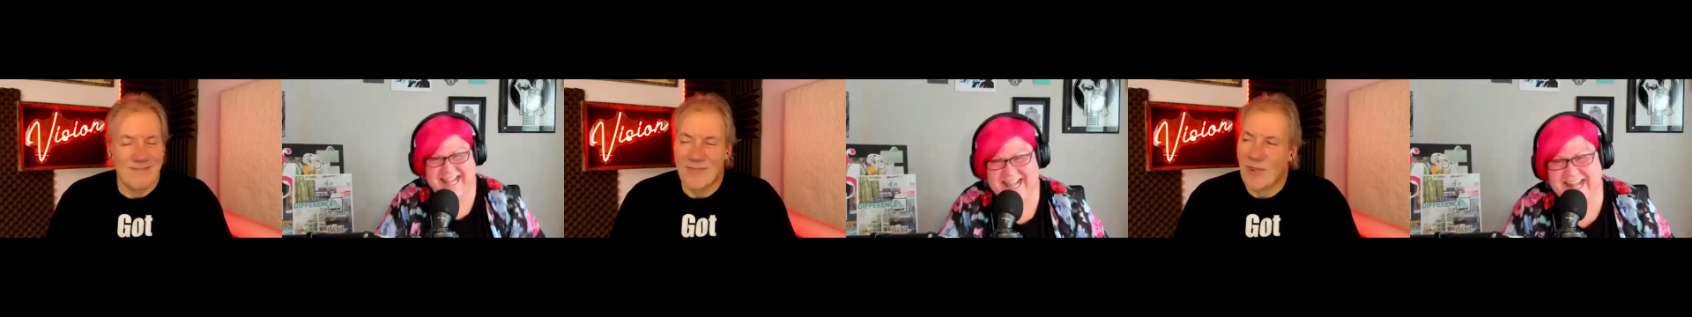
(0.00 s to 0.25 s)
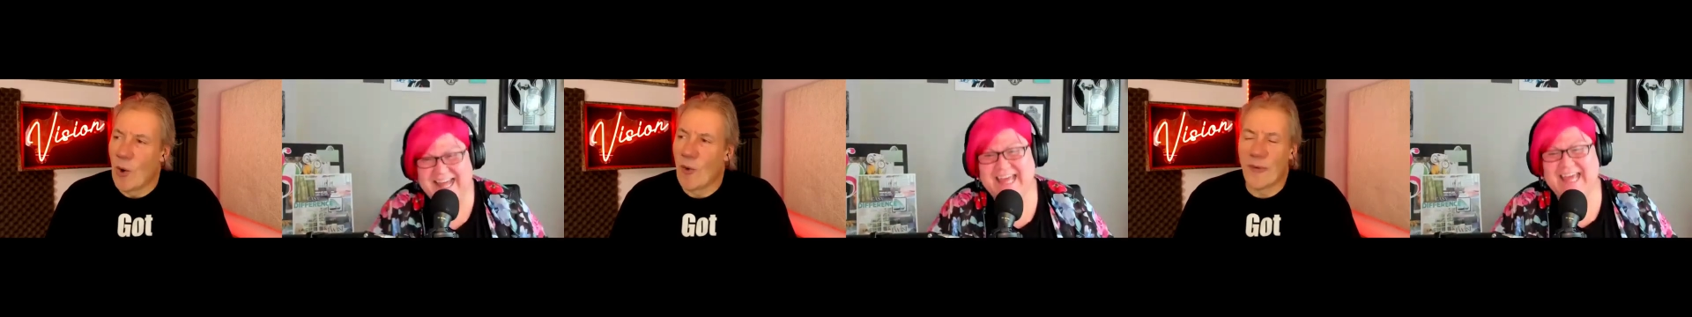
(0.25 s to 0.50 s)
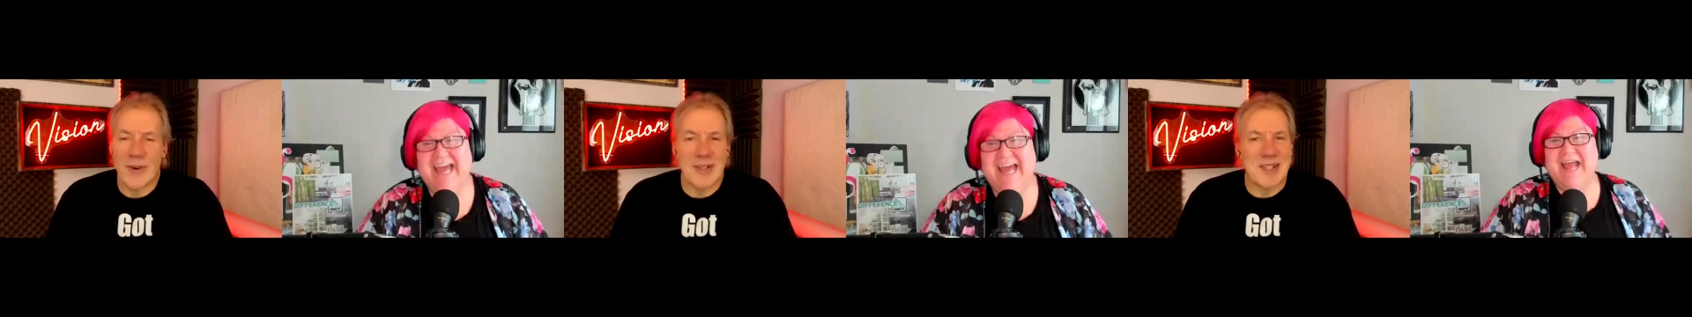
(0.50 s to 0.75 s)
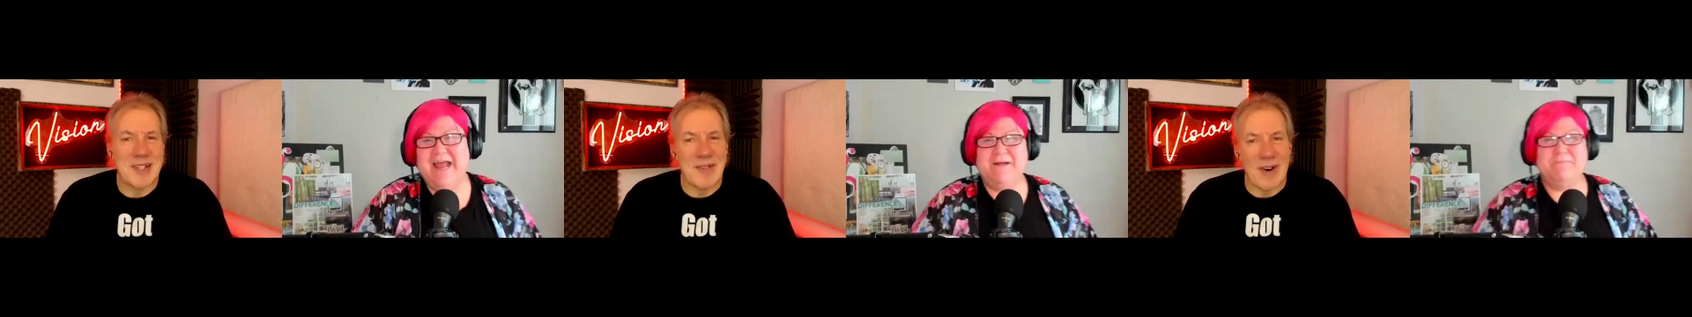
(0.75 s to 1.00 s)

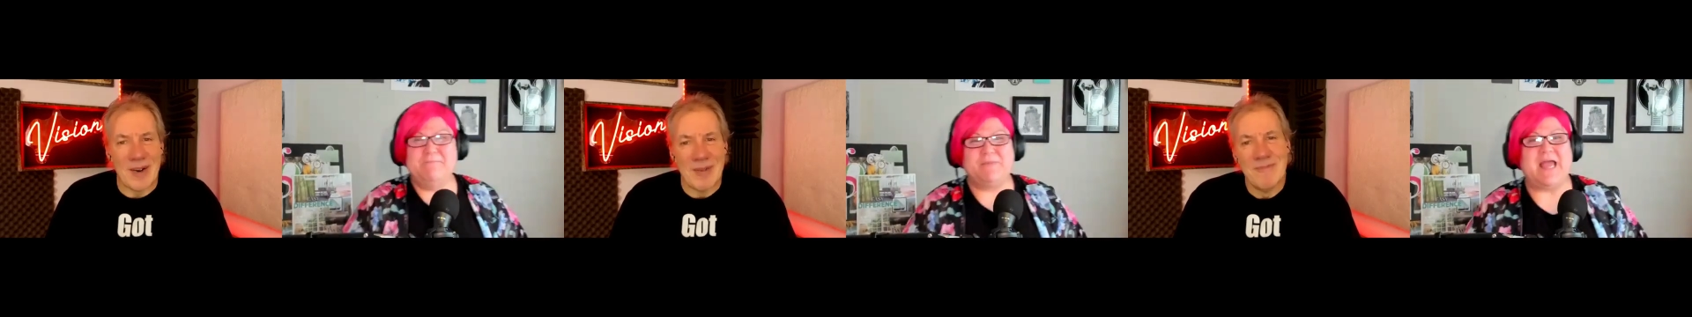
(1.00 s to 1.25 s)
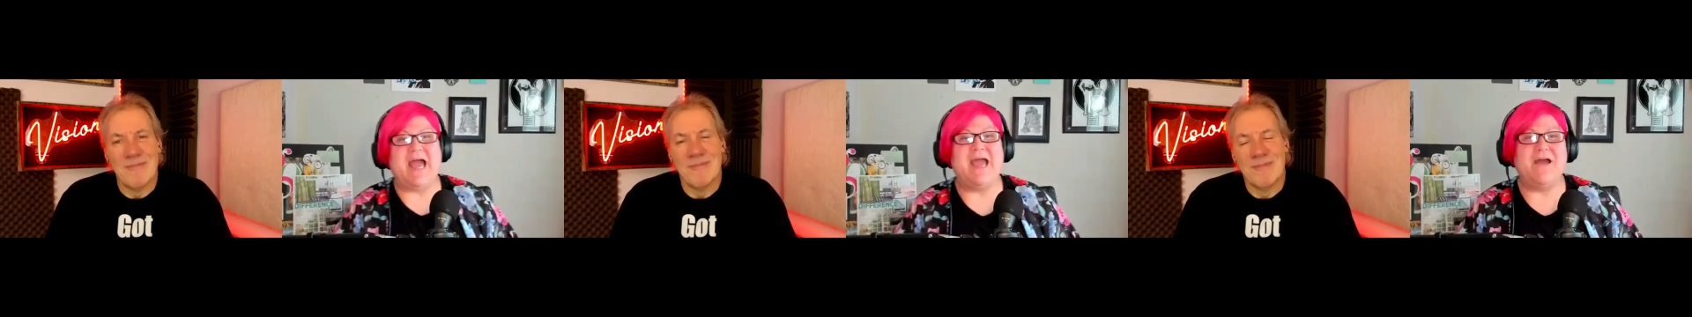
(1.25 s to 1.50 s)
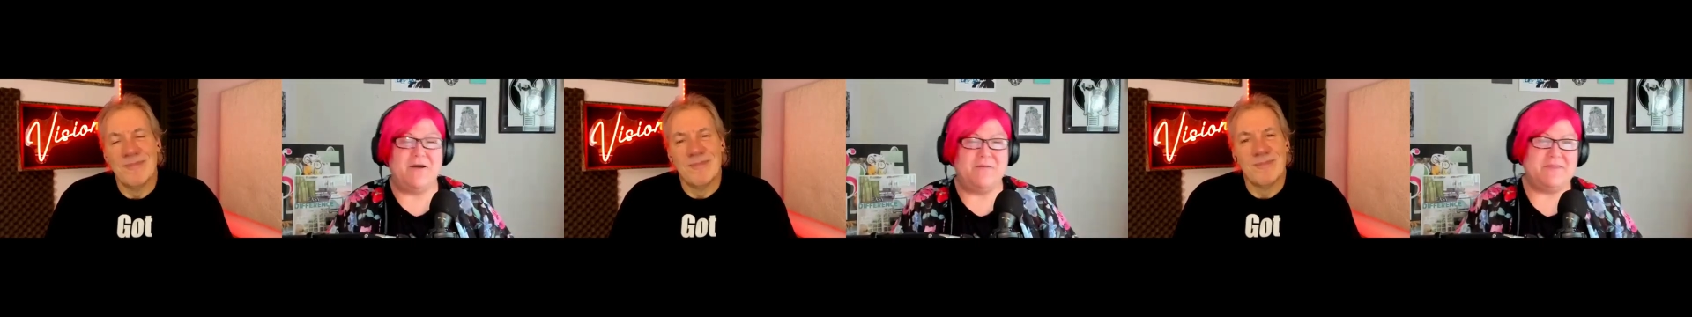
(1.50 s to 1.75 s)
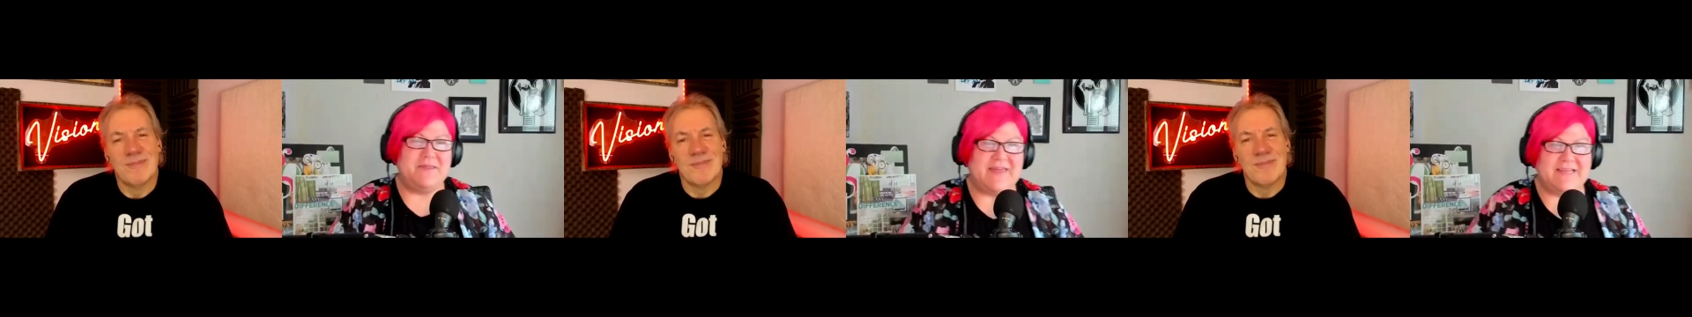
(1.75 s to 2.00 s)
Speaker 1: Overachiever.
Speaker 2: I
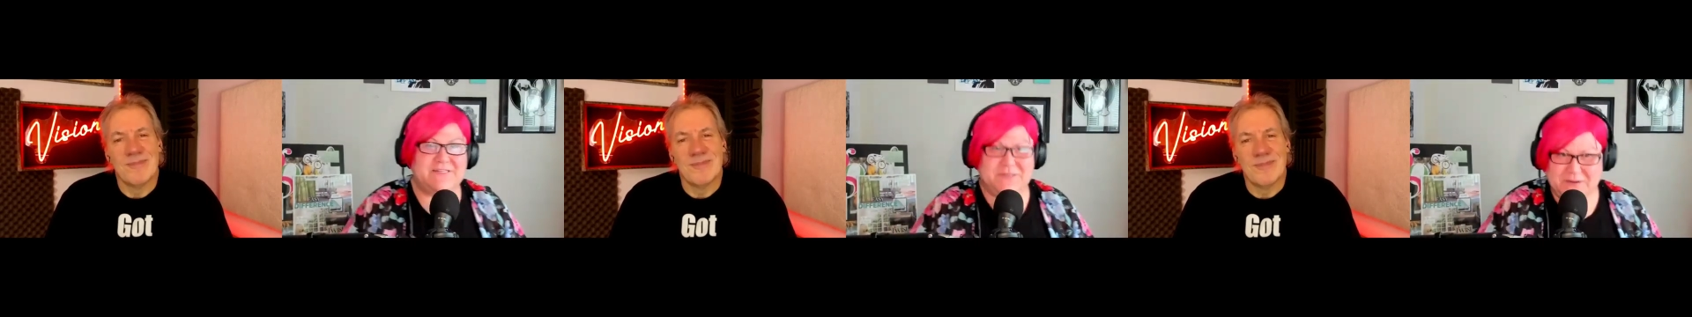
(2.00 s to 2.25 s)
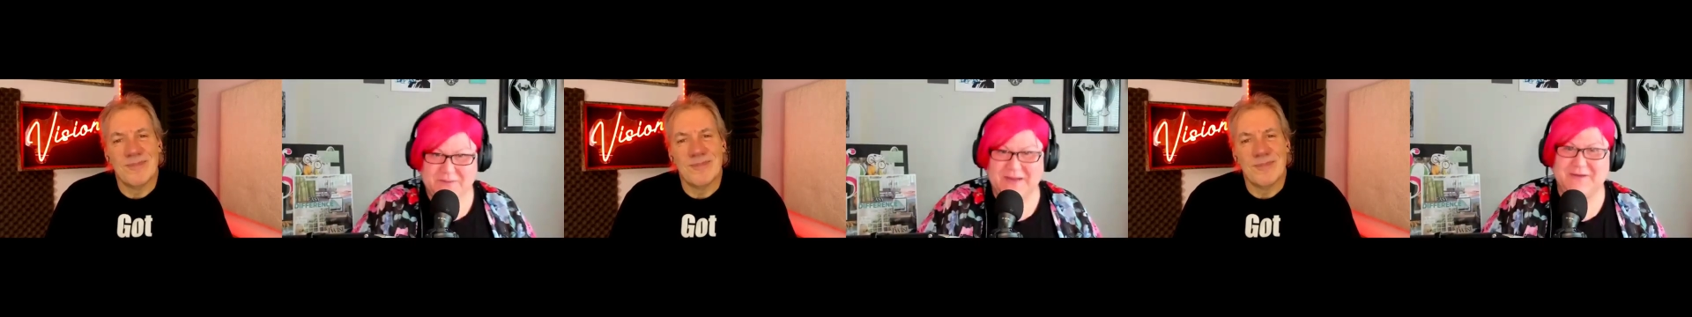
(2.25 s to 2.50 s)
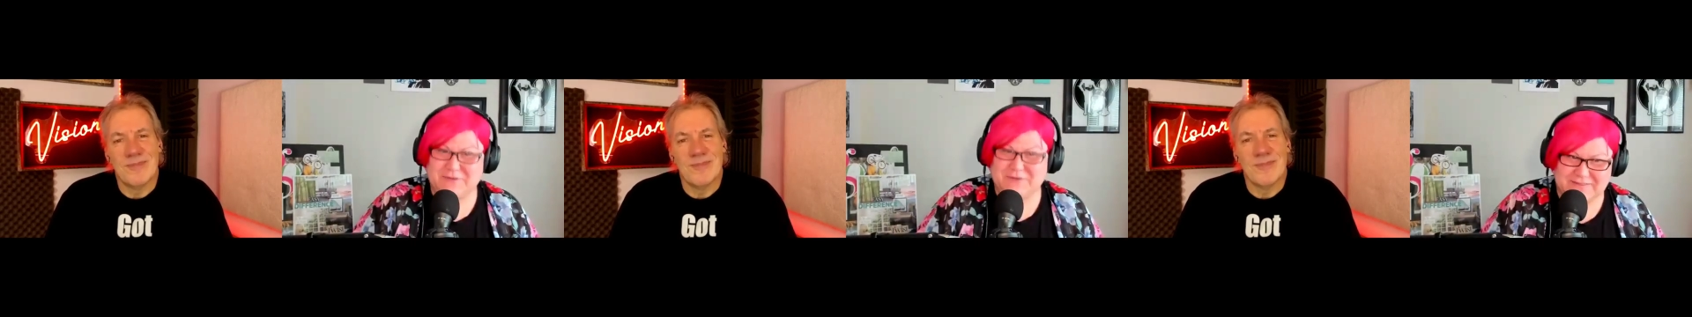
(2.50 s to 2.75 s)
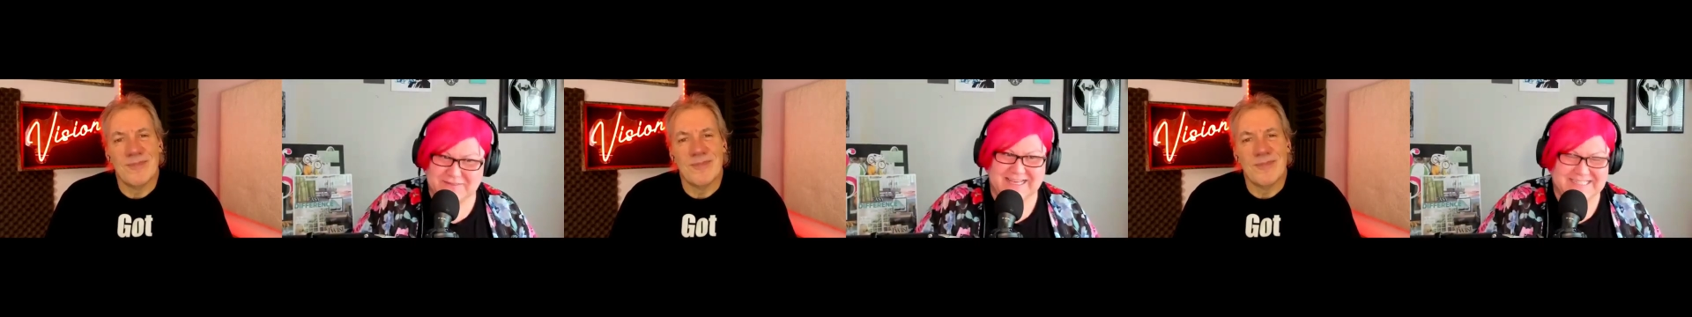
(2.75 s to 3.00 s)
hope that they took away her
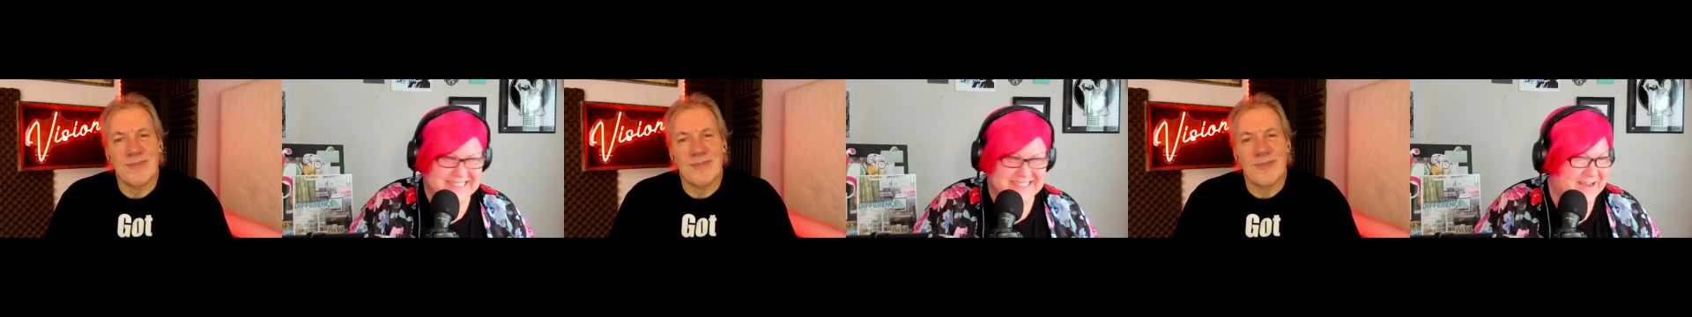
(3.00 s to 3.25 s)
driver's license